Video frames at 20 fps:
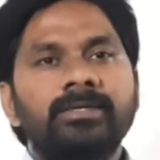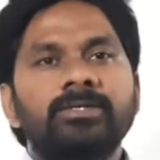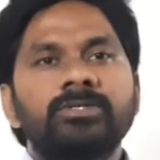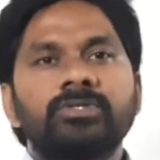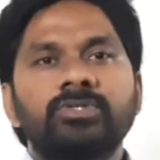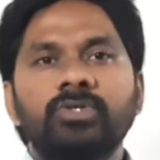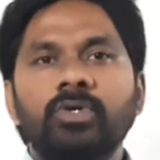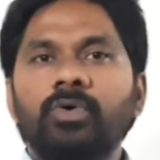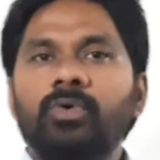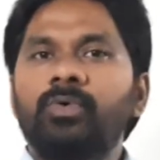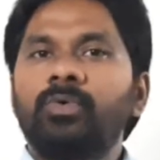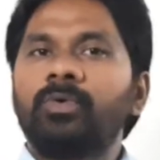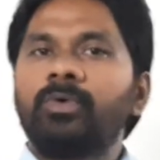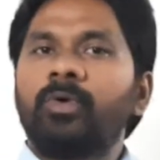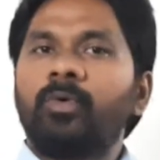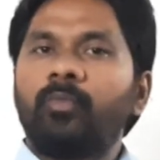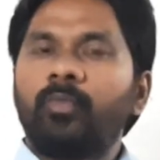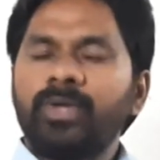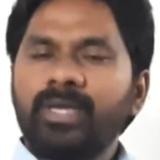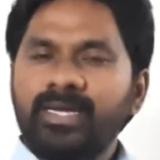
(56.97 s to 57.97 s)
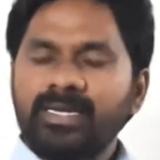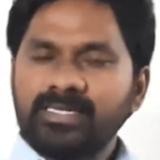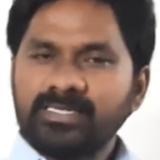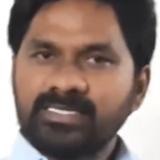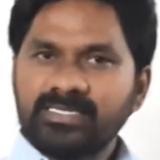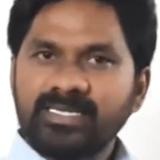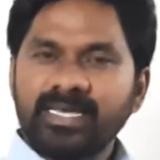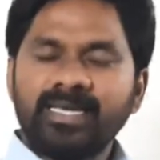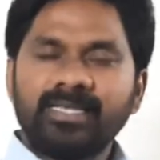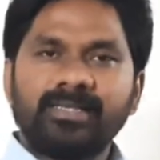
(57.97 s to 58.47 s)
So we can
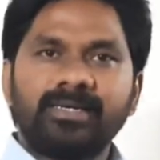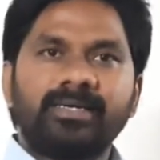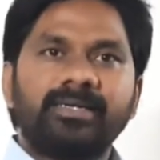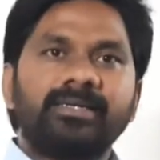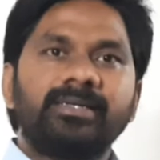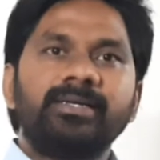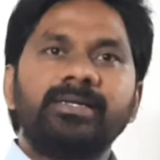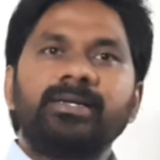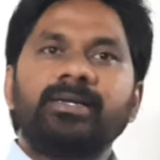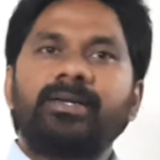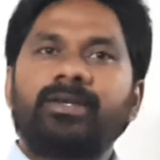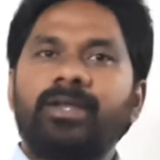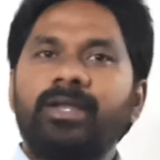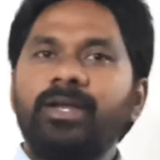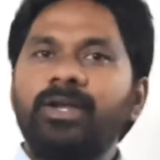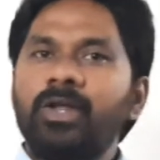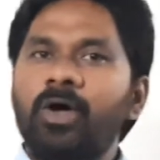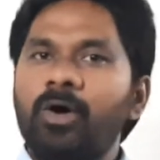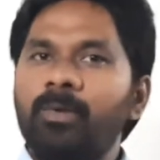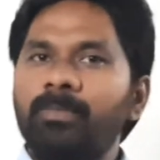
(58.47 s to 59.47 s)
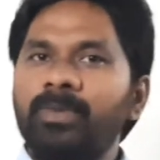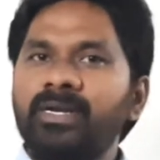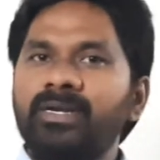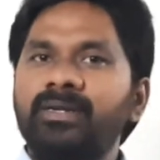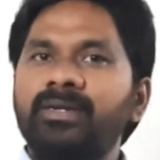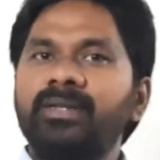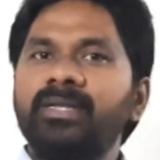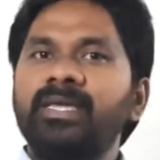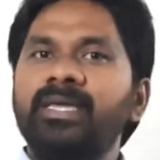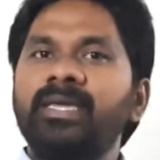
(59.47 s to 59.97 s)
say that
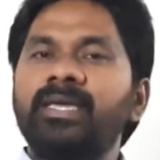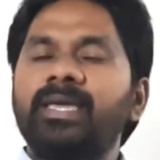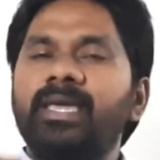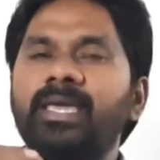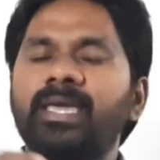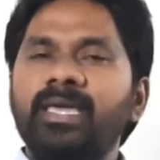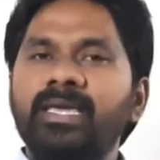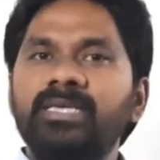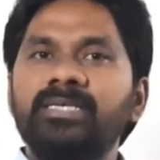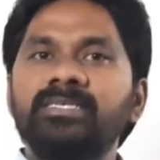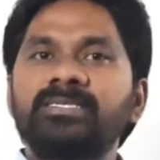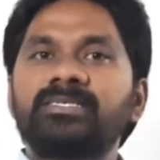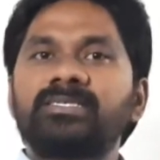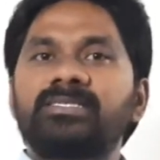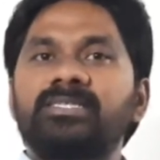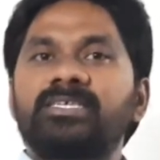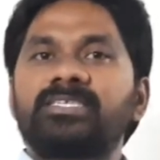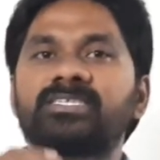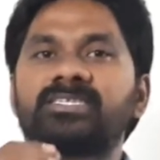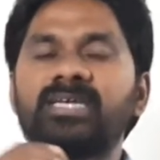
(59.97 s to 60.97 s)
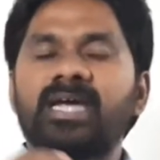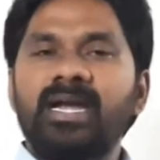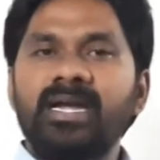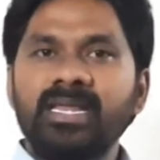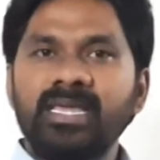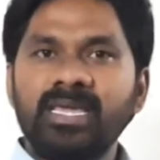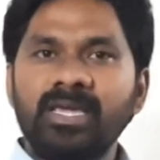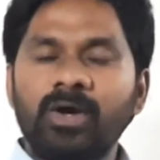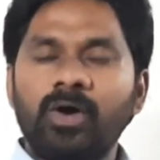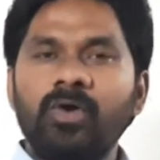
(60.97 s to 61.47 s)
trigonometry is the
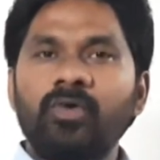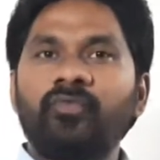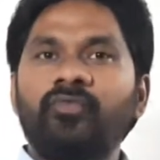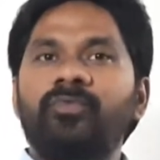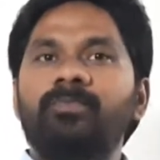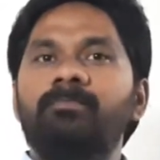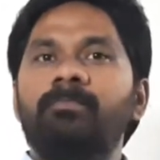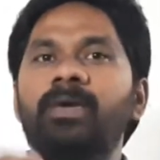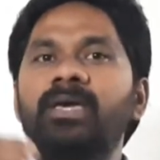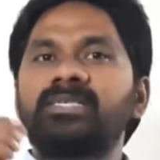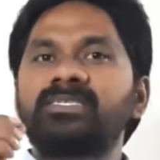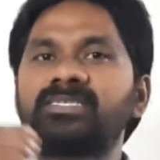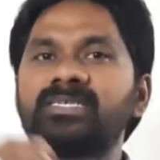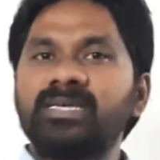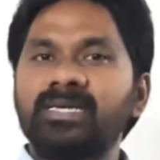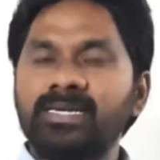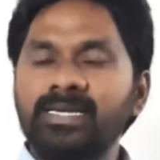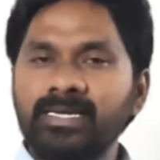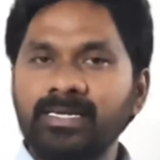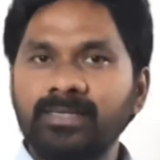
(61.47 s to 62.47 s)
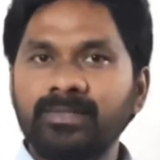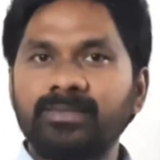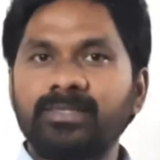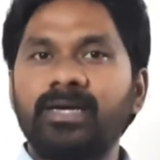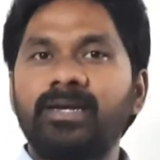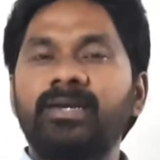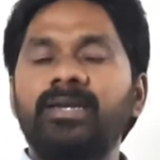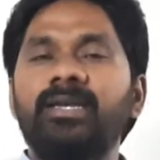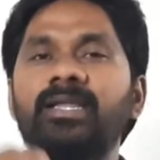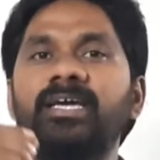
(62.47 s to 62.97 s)
study of measuring
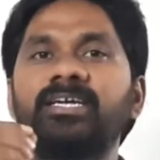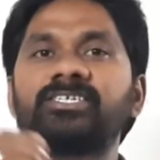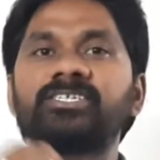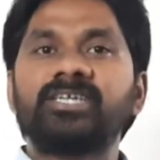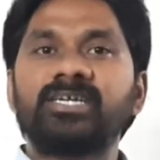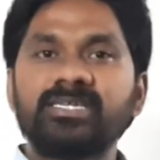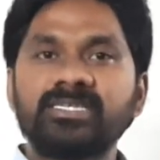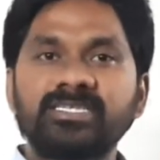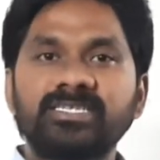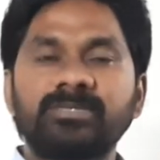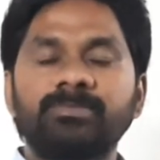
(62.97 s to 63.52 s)
the relations